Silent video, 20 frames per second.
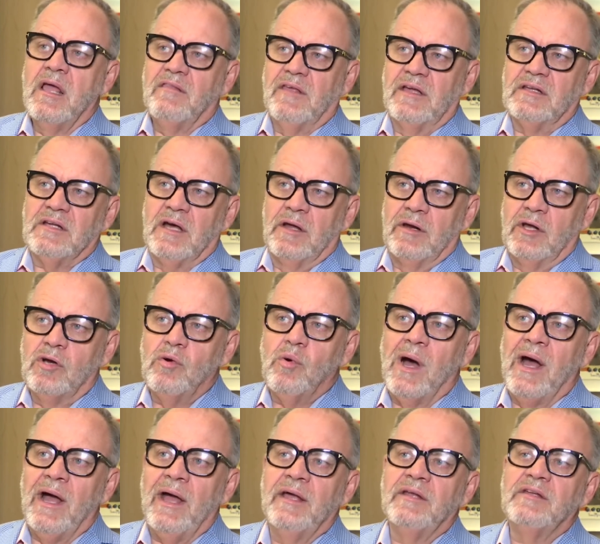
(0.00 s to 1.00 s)
that are
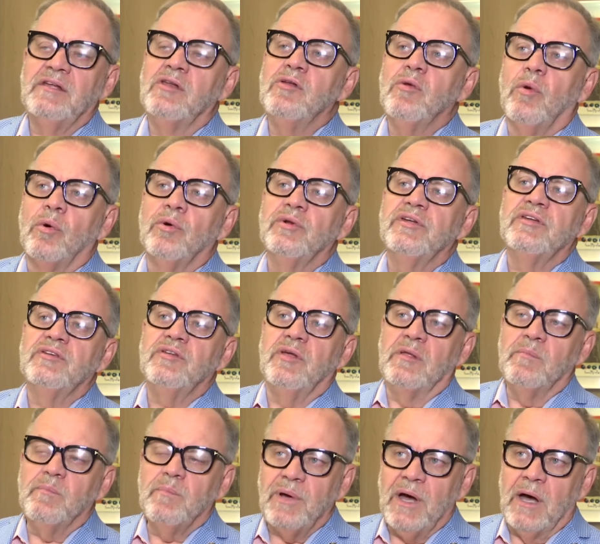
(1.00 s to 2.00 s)
required in order to
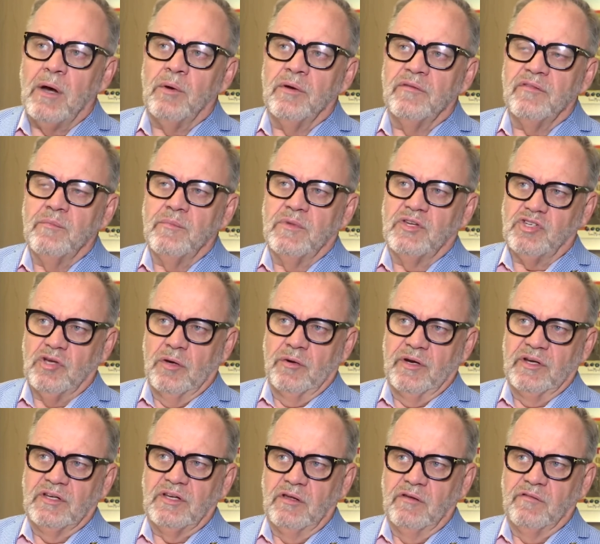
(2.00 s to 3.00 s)
empower the
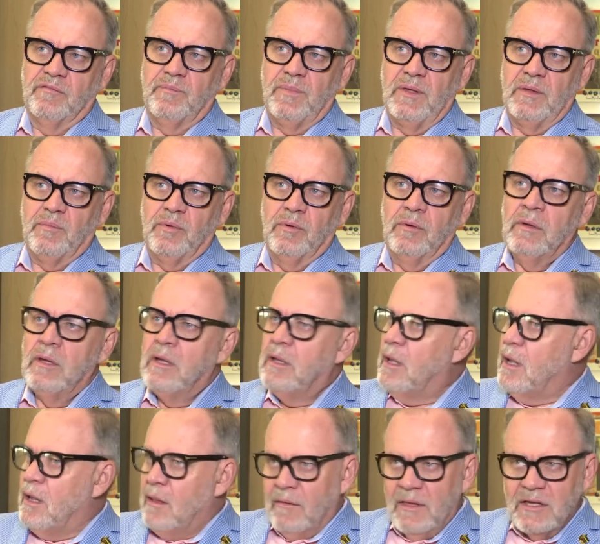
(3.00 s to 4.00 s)
majority of people.
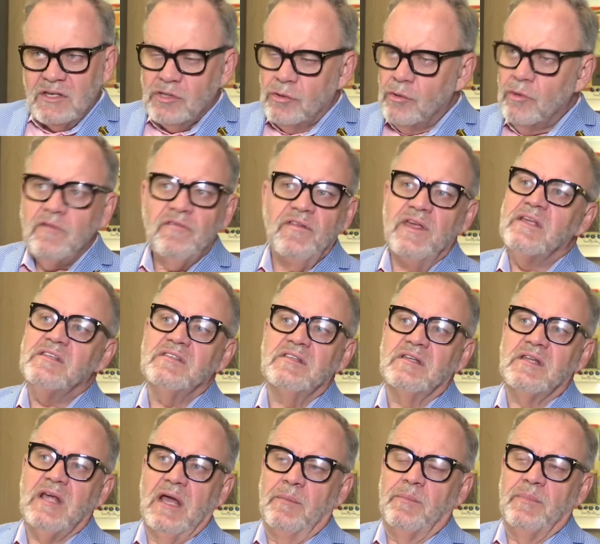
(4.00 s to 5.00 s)
There's good things
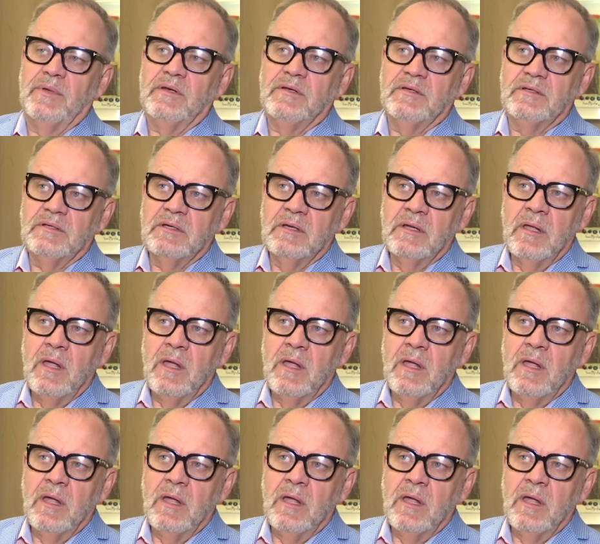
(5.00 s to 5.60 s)
that happened.